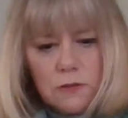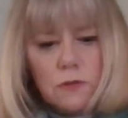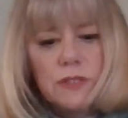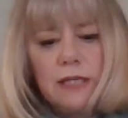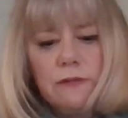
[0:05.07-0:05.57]

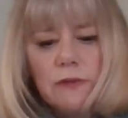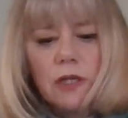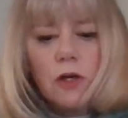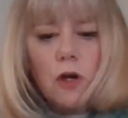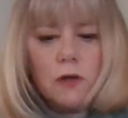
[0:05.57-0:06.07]
Not even the
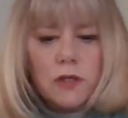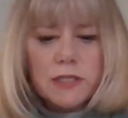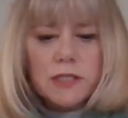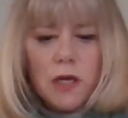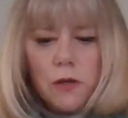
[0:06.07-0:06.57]

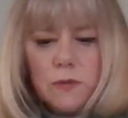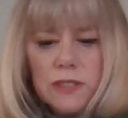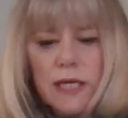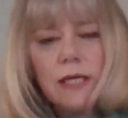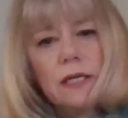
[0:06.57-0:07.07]
clock's slow
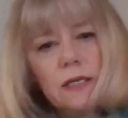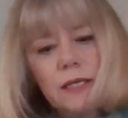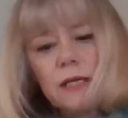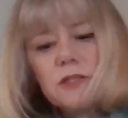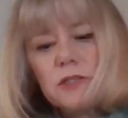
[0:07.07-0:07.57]
tick
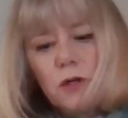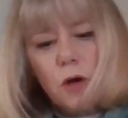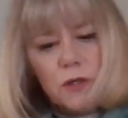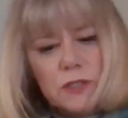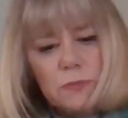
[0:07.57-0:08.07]
next to your
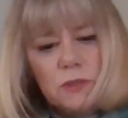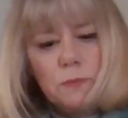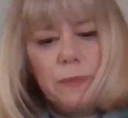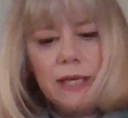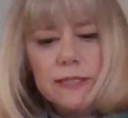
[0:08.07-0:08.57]
hospital
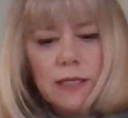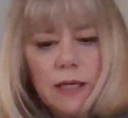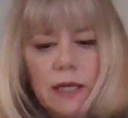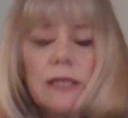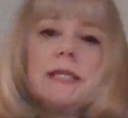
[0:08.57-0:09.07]
bed
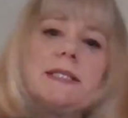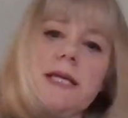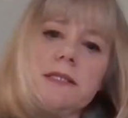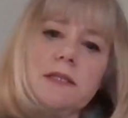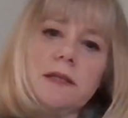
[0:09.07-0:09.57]
can
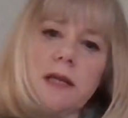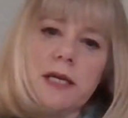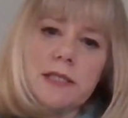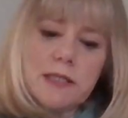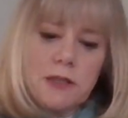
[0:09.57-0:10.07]
deaden
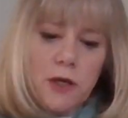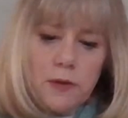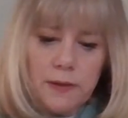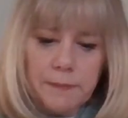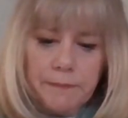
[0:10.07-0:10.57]
like
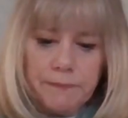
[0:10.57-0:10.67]
snow.